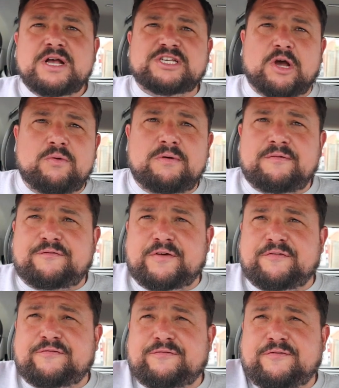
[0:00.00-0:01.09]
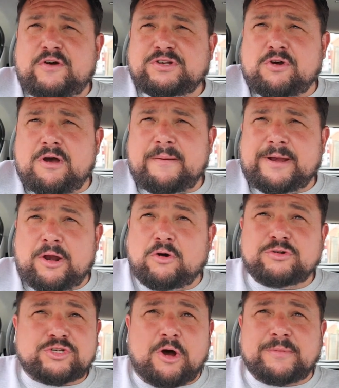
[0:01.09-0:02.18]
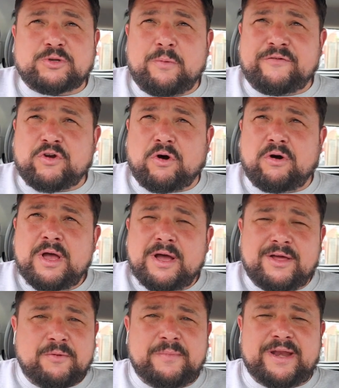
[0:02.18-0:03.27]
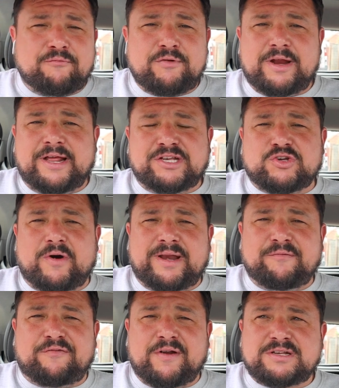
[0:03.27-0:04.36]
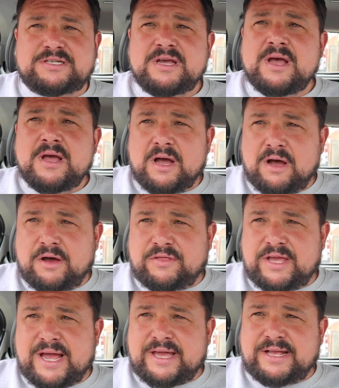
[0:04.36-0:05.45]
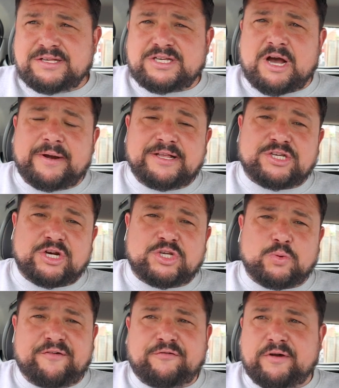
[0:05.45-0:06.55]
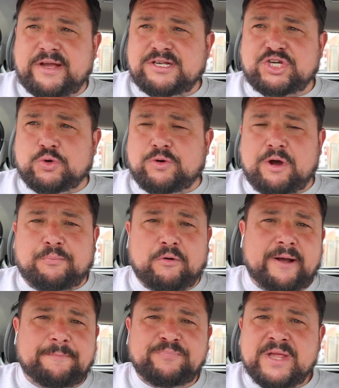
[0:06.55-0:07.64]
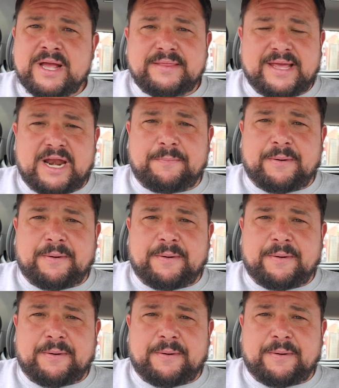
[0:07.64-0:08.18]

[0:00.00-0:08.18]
So for the first time in a long time as well, we've got at the minute a really exciting influx. The 18s coming into the 23s, Sean O'Brien, Nana